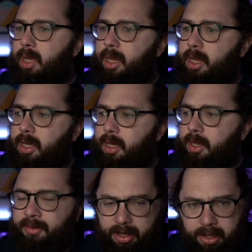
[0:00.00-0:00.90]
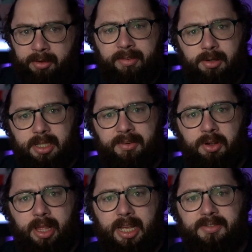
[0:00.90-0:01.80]
is another first level
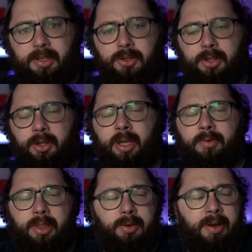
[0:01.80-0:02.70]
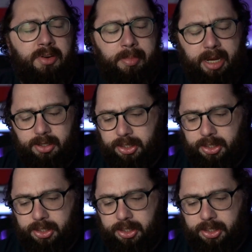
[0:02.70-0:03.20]
class feature that you get with the Grave Domain.